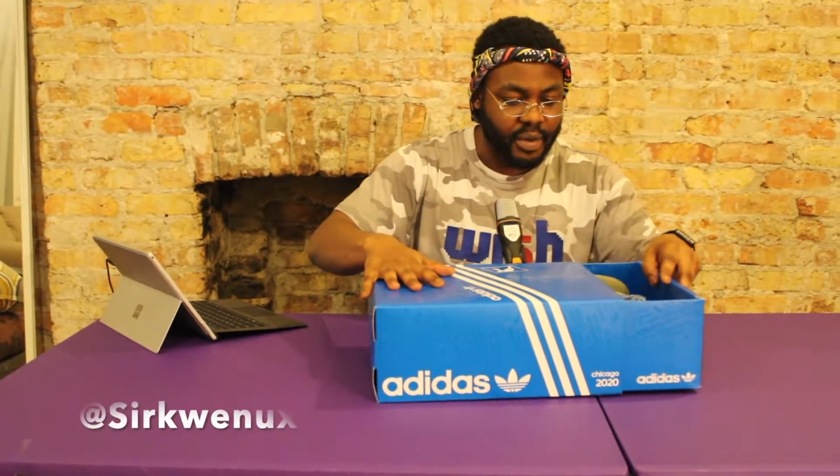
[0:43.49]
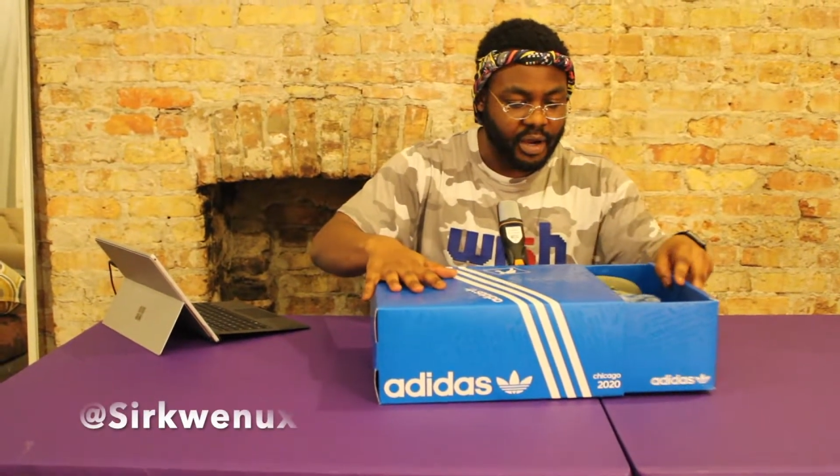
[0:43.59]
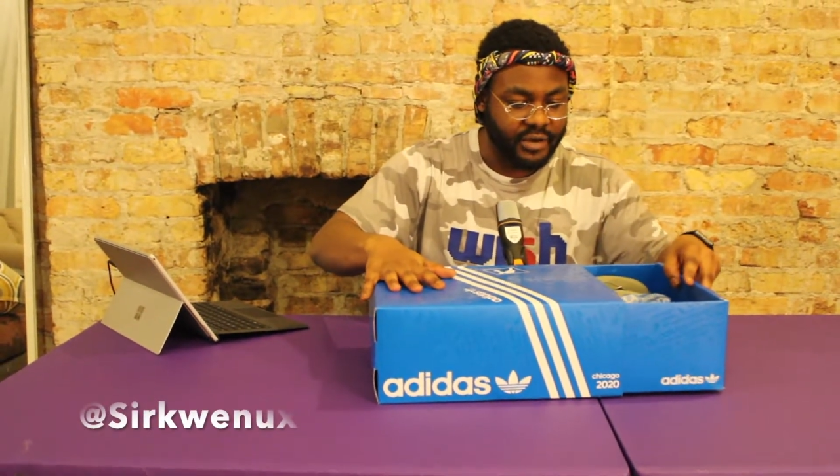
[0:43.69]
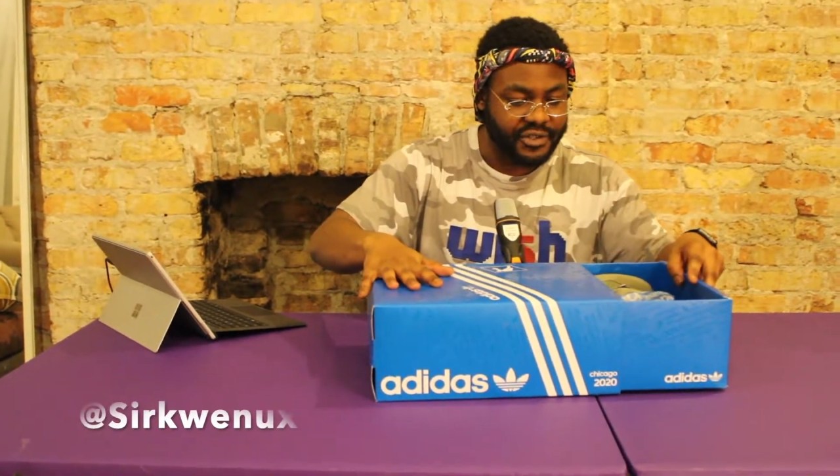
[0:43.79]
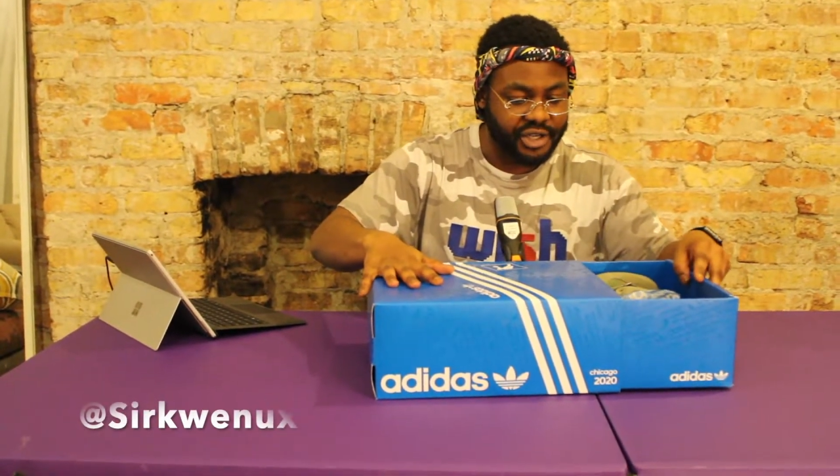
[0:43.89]

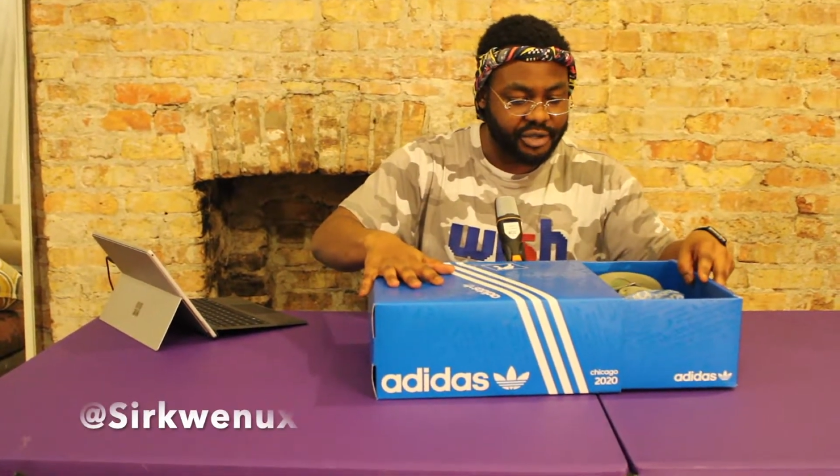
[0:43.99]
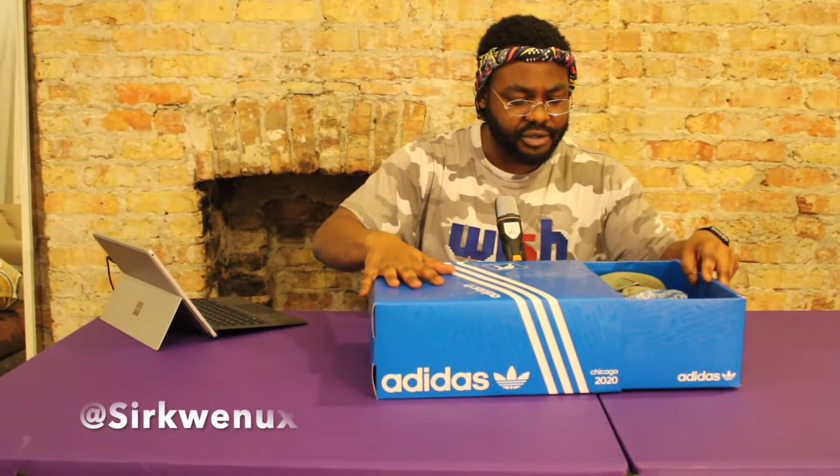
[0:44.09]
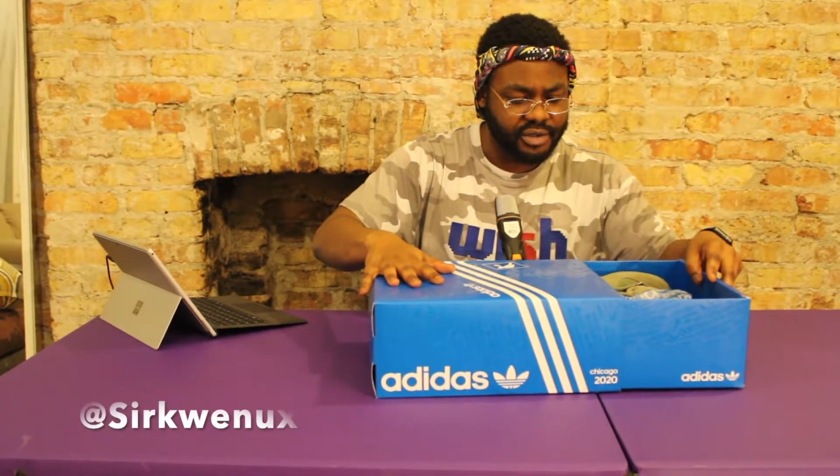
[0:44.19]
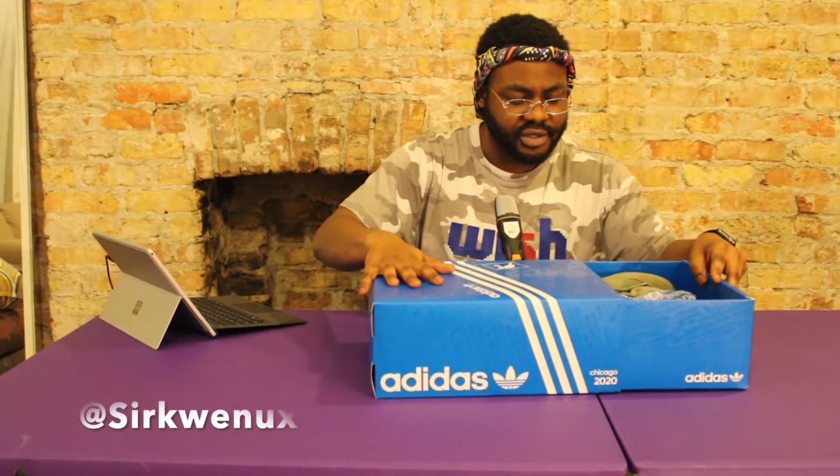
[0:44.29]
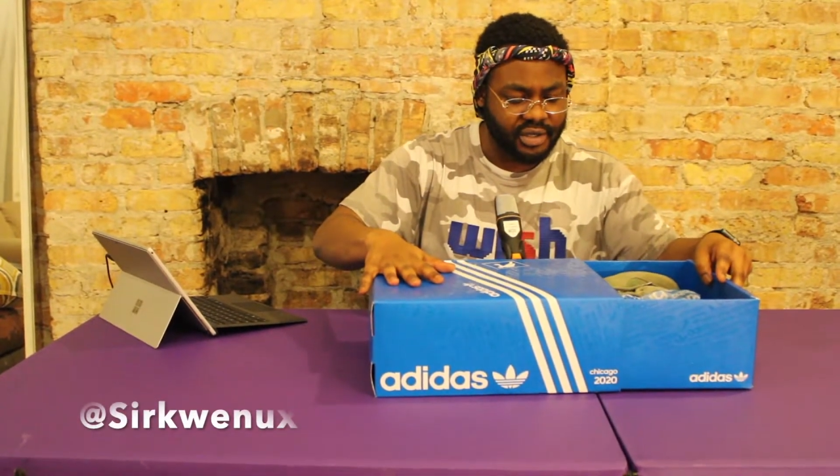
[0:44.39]
pair of
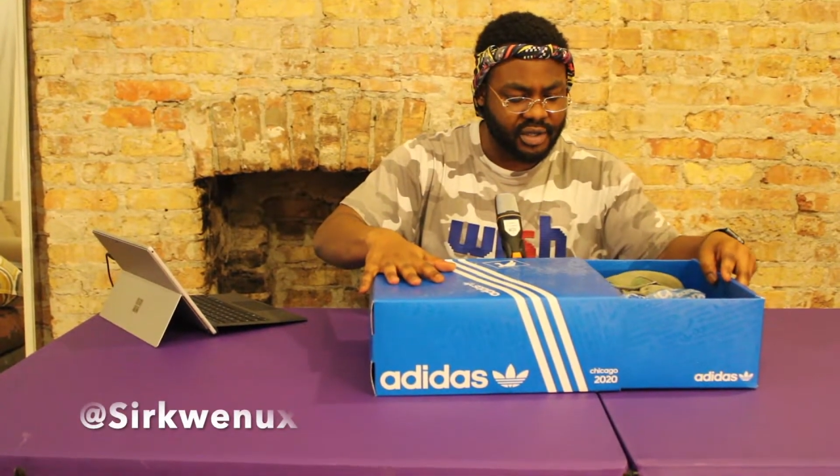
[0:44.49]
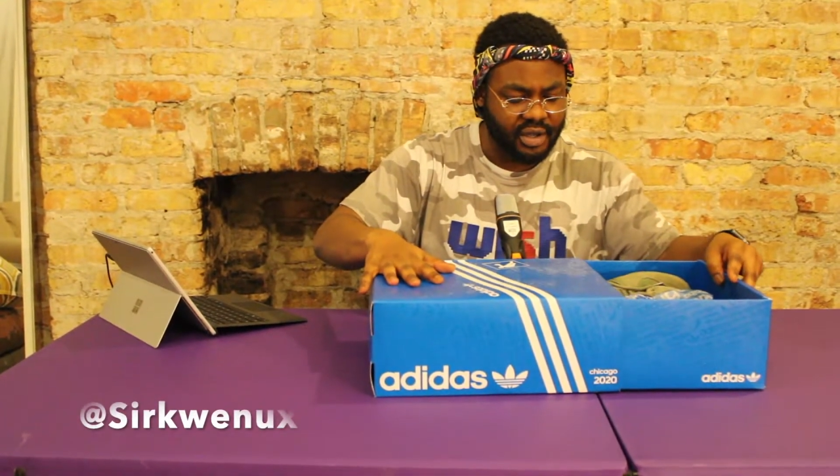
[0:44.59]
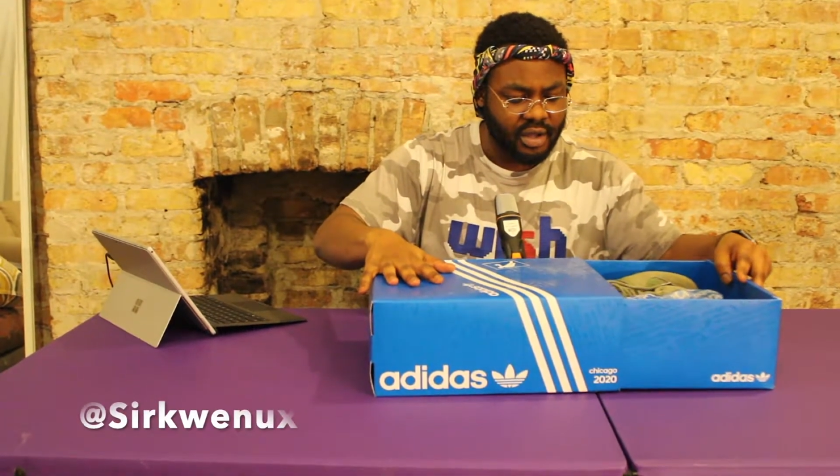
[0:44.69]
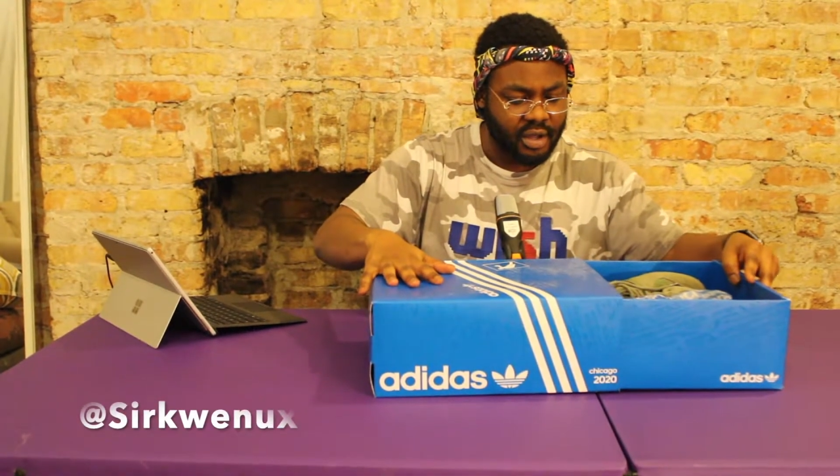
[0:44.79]
shoes.